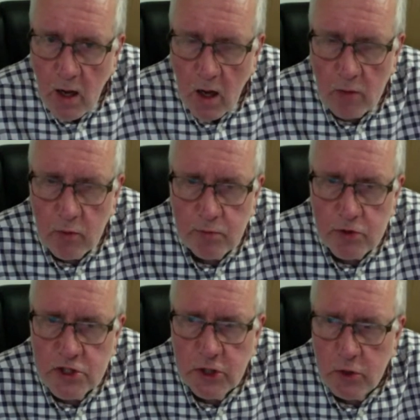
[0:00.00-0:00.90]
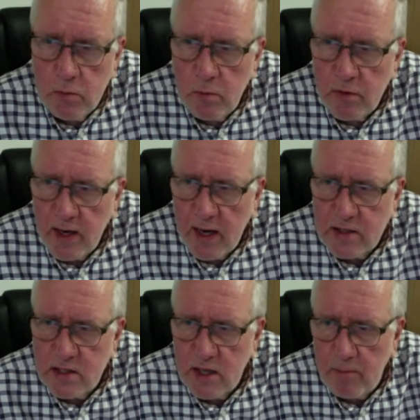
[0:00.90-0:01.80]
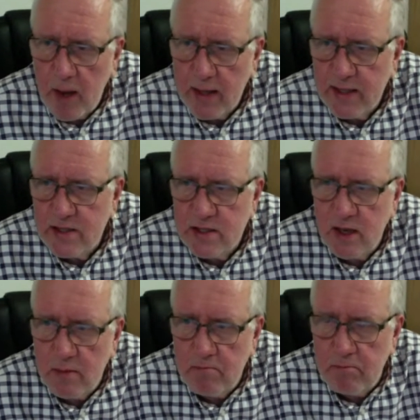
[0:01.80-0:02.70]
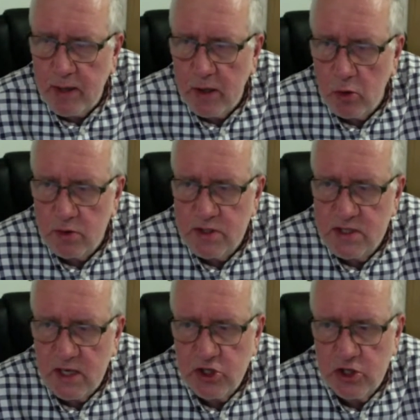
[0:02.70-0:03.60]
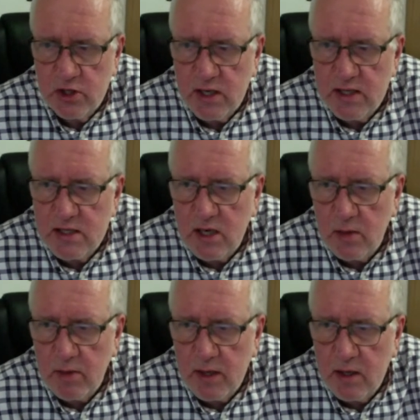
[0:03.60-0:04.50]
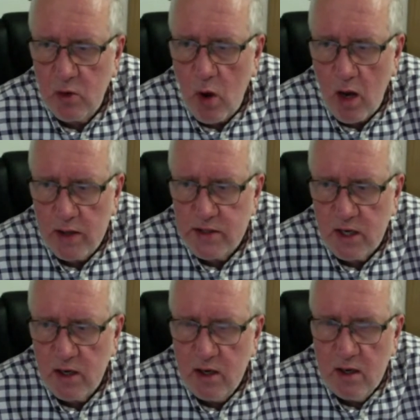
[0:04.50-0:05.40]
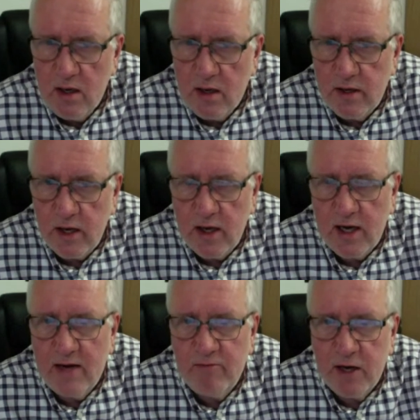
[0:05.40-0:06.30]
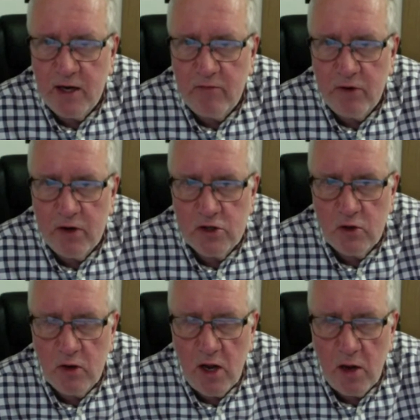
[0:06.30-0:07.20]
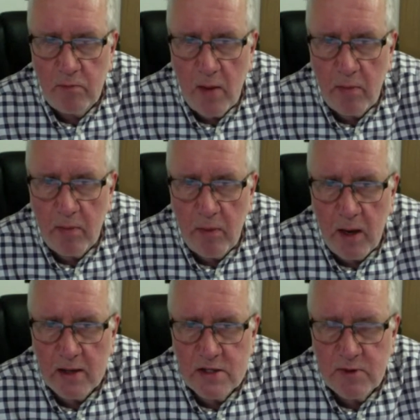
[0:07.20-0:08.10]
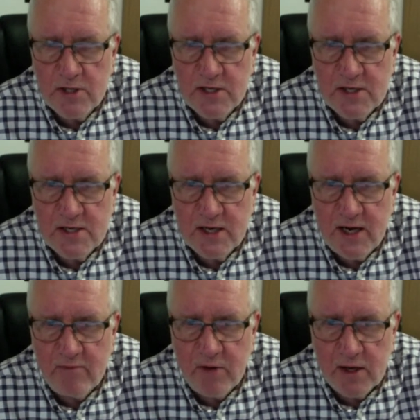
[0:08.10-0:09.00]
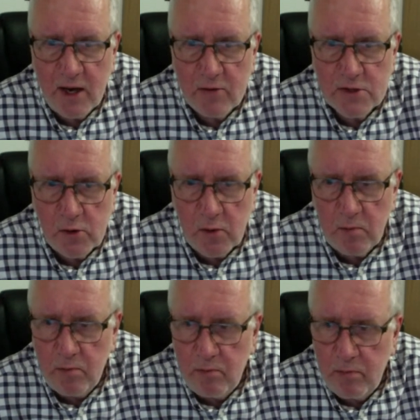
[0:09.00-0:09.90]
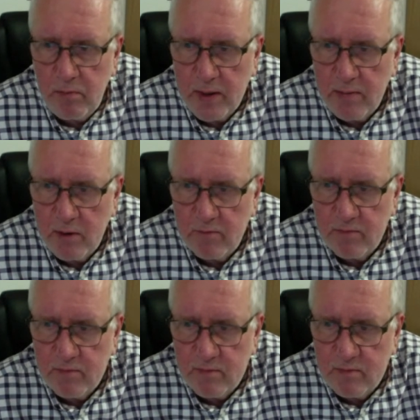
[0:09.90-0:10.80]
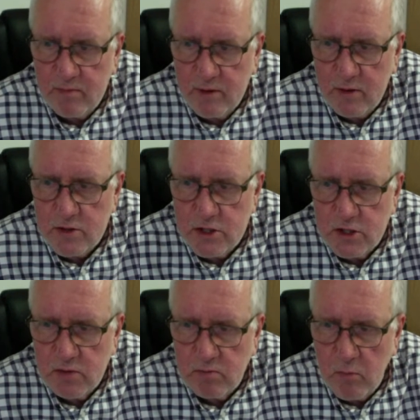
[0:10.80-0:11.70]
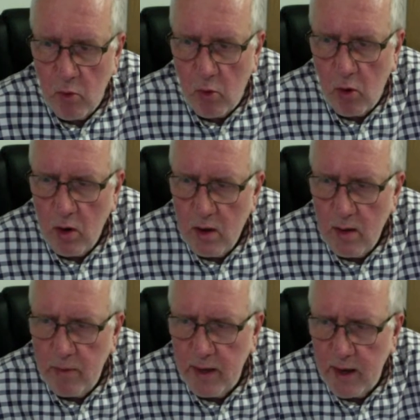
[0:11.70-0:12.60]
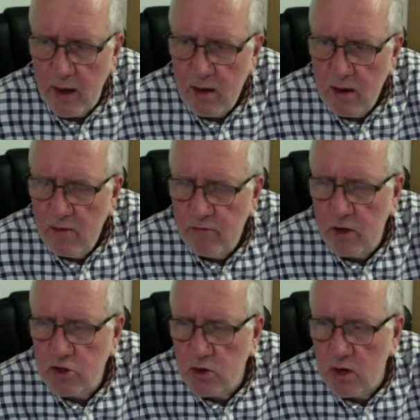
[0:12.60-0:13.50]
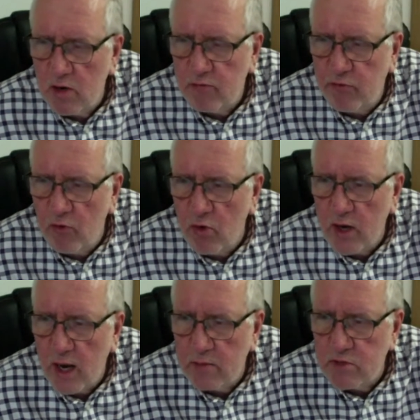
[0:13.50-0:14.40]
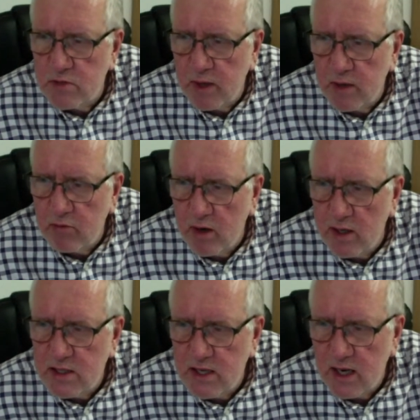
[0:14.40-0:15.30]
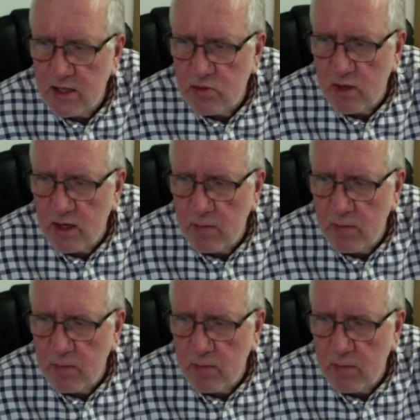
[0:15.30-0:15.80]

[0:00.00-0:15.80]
would presume that a paint and build session is going to be quieter than an evening in a virtual lard pub, especially as the evening goes on and people have consumed more beer. Virtual lard 4 games are being released next week,